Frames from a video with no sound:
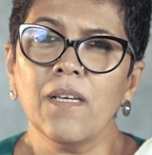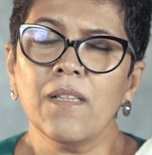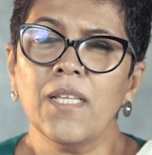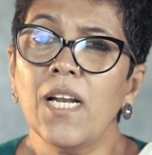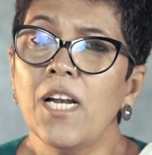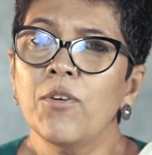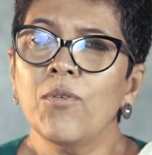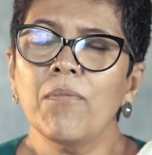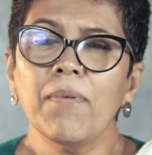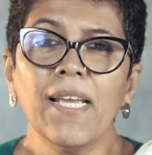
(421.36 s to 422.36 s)
There are
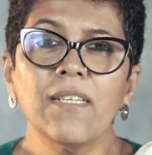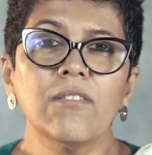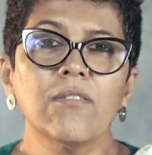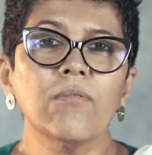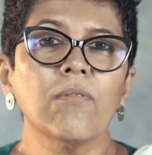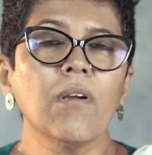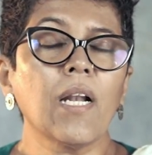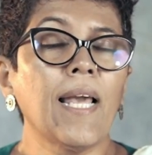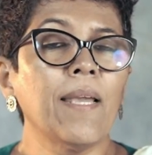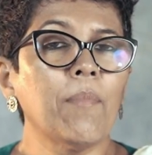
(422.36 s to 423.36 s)
no ways to
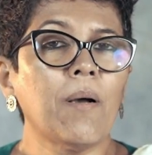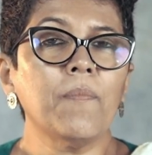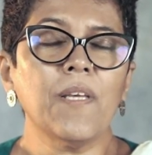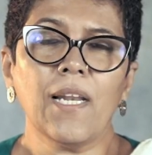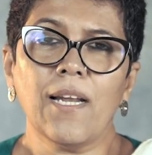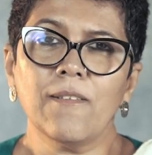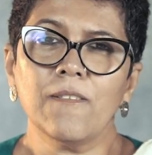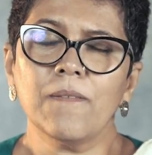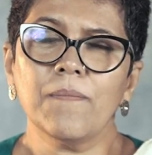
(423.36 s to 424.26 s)
climb up the ladder.